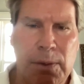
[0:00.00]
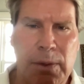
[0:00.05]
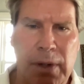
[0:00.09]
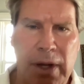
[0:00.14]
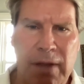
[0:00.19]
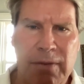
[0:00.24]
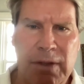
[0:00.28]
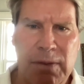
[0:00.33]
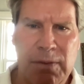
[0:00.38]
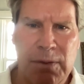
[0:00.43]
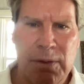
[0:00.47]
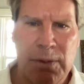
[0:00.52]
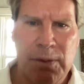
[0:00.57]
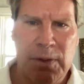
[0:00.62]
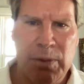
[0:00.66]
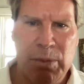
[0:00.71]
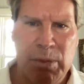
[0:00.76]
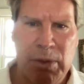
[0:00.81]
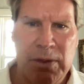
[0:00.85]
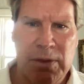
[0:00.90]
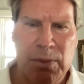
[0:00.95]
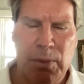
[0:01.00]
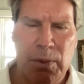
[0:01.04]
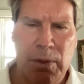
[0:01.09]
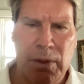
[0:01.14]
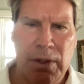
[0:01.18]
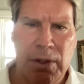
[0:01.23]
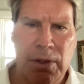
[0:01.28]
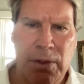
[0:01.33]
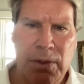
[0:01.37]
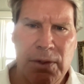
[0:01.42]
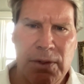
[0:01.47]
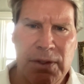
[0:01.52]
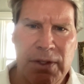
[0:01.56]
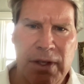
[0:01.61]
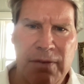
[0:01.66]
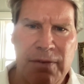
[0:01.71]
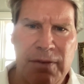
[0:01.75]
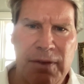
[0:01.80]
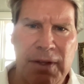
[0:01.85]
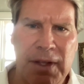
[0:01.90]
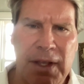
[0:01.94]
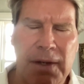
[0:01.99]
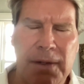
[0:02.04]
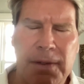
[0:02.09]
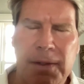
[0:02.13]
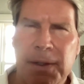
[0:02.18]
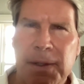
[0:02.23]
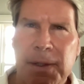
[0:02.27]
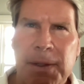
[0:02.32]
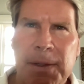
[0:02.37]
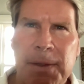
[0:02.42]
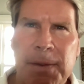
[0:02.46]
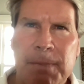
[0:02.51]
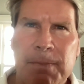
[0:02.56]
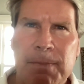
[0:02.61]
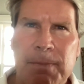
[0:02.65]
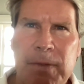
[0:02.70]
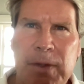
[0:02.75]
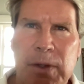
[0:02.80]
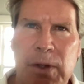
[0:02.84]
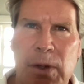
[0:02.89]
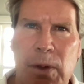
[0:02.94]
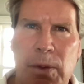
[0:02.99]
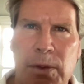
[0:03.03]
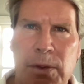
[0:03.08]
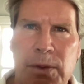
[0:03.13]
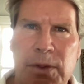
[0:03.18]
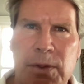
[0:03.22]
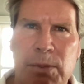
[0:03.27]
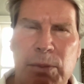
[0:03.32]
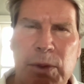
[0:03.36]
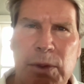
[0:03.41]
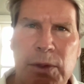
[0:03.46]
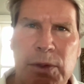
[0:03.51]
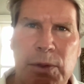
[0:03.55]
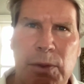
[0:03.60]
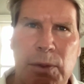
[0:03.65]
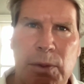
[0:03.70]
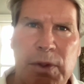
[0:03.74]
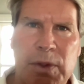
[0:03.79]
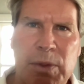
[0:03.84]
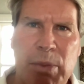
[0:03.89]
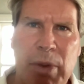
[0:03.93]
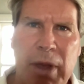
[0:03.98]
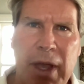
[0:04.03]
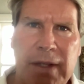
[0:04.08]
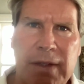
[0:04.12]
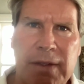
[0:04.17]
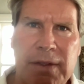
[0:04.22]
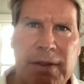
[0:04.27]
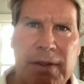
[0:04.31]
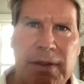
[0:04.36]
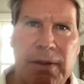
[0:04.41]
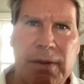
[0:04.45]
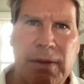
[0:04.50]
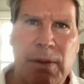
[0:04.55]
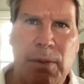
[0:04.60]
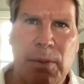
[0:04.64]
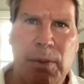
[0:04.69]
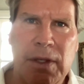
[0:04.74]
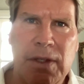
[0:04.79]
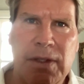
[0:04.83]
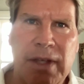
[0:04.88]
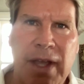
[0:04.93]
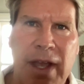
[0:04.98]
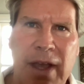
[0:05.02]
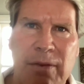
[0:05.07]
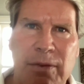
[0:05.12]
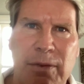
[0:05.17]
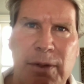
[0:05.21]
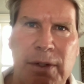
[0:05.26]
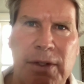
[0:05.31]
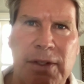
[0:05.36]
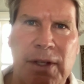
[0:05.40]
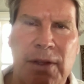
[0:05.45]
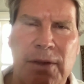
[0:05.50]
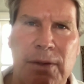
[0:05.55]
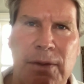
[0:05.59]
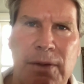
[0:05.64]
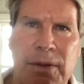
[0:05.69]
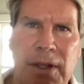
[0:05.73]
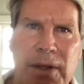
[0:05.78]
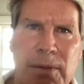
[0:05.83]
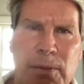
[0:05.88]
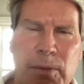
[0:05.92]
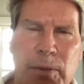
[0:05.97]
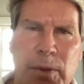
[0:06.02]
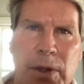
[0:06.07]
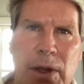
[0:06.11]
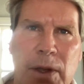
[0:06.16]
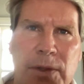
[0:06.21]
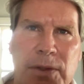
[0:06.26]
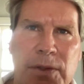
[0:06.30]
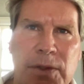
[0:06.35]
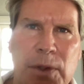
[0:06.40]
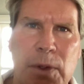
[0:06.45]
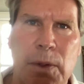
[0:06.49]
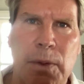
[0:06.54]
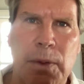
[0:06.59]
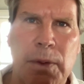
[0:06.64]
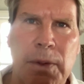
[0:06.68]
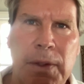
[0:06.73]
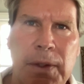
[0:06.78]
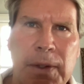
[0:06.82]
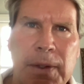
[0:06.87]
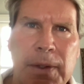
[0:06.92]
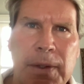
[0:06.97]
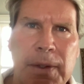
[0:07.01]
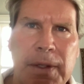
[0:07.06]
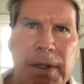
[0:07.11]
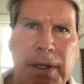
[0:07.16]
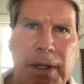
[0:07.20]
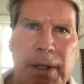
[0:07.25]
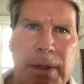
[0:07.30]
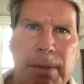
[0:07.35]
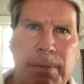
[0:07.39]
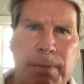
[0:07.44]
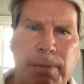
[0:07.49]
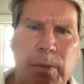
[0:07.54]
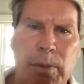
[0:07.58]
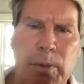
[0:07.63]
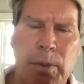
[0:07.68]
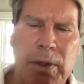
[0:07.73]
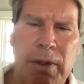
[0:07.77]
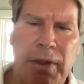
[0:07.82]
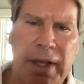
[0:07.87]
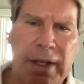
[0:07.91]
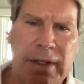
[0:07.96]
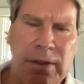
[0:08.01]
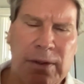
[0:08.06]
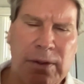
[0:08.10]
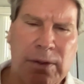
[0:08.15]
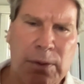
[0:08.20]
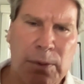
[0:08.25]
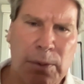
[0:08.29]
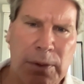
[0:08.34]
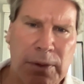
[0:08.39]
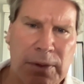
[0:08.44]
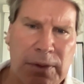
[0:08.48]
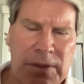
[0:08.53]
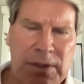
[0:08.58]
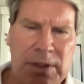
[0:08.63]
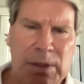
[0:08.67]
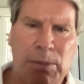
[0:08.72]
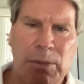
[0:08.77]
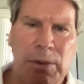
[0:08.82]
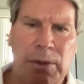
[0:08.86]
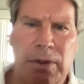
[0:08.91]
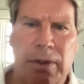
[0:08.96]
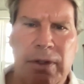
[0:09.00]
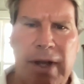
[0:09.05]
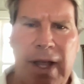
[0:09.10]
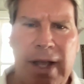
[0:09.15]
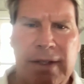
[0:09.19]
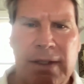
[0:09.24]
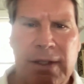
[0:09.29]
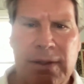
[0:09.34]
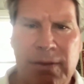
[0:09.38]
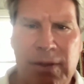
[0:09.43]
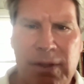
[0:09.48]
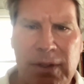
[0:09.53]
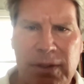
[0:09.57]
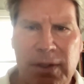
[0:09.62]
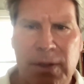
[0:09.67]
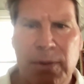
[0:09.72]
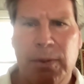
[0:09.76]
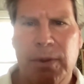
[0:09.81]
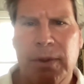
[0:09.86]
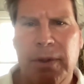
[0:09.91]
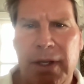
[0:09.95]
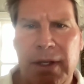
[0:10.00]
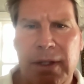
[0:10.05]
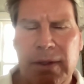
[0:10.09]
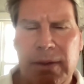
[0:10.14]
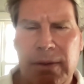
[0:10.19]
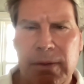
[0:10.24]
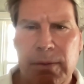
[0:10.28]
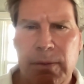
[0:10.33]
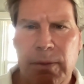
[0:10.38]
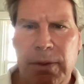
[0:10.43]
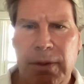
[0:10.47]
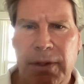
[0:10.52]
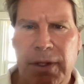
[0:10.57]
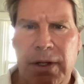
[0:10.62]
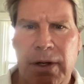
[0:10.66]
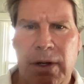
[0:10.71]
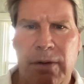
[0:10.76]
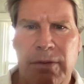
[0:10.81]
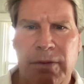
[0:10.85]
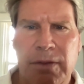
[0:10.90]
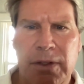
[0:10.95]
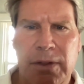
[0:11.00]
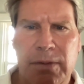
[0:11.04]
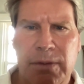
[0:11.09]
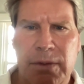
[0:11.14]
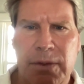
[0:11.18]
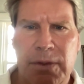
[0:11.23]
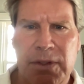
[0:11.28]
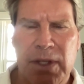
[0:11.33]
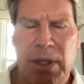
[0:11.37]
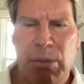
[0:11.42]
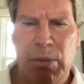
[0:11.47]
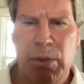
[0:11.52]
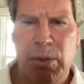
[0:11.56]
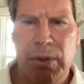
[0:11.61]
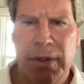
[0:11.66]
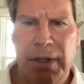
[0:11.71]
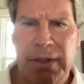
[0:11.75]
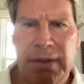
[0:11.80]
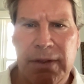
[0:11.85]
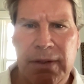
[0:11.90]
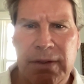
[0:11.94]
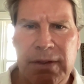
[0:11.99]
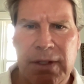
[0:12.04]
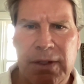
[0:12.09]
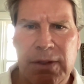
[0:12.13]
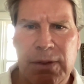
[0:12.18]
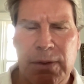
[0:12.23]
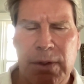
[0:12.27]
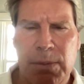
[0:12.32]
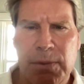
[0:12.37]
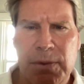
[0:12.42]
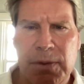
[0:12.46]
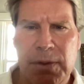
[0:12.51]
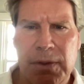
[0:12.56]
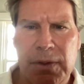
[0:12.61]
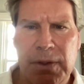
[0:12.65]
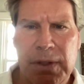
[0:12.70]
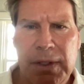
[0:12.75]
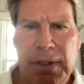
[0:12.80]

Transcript: And I've given her the space to work on her stuff. And then, there's a mutual respect that we each have for each other. And then we also, we like doing similar activities. Like we like RVing, for example. We like to take trips and